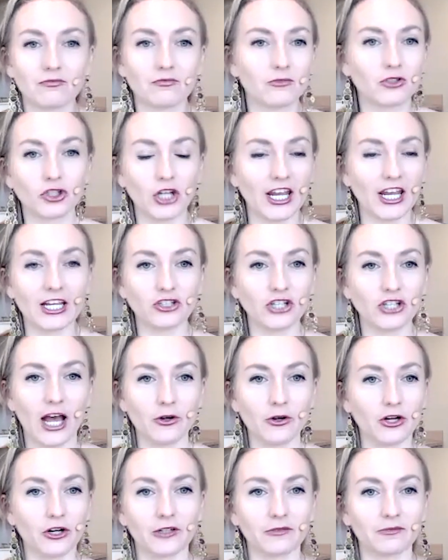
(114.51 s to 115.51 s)
change
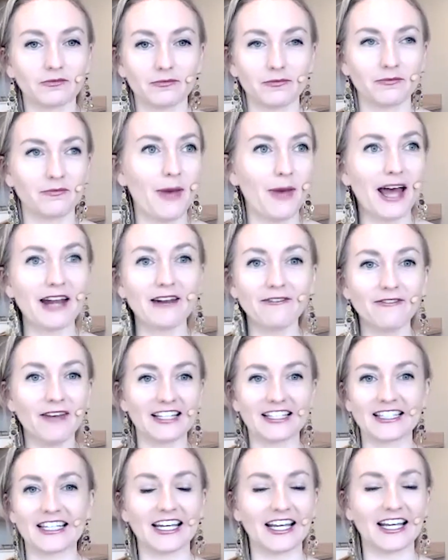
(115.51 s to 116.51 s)
how you're
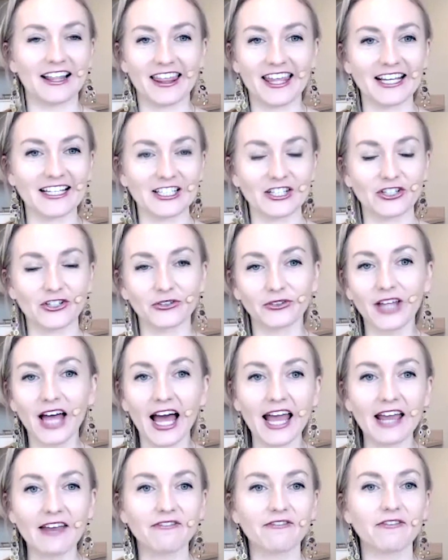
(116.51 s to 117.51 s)
manifesting things in your
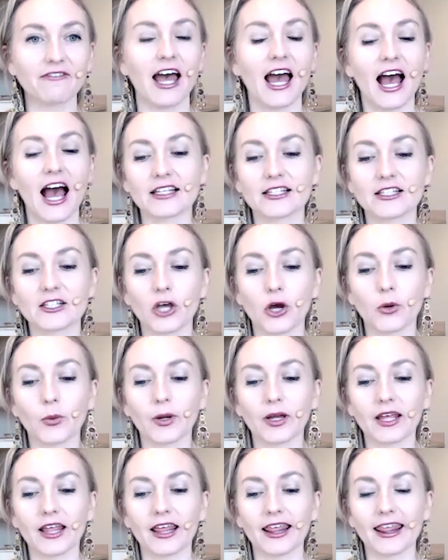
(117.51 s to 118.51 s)
life.
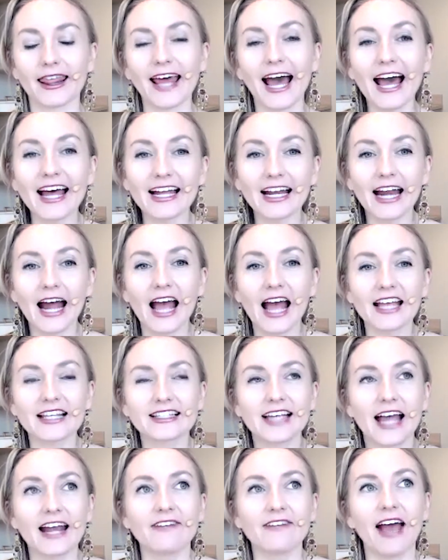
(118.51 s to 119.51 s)
So, that is
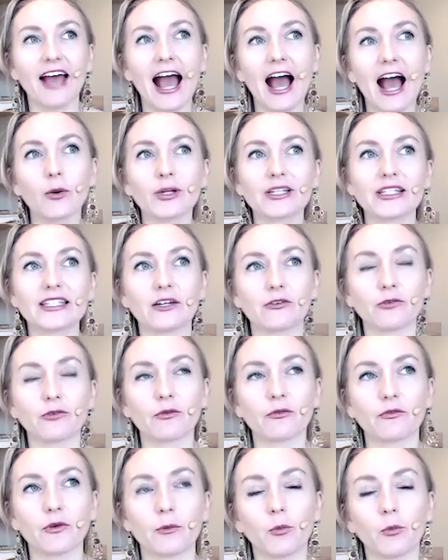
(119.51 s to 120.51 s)
kind of how it's
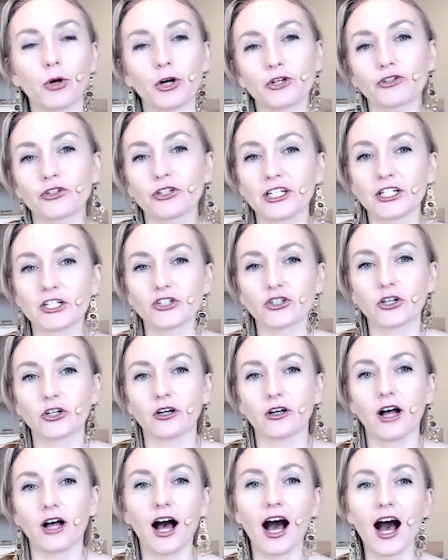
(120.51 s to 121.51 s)
different from more
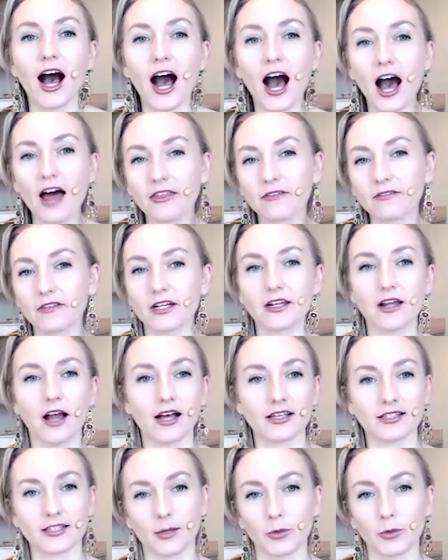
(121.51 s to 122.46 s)
traditional hatha vinyasa